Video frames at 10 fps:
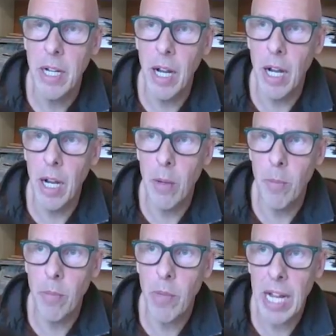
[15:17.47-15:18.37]

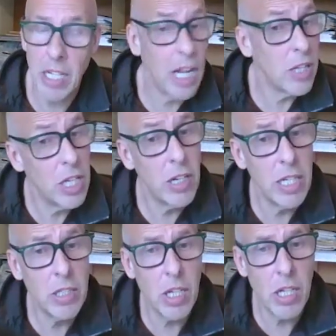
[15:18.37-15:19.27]
And
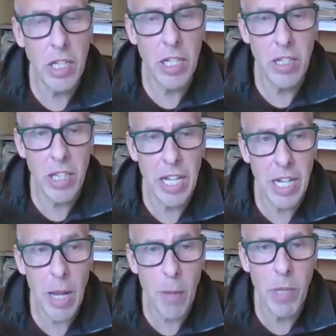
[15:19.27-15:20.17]
there
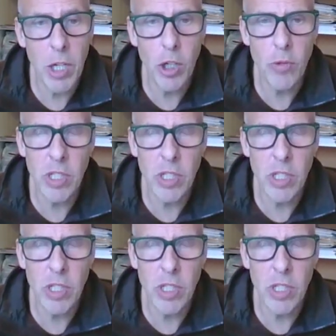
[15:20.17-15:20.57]
can be a good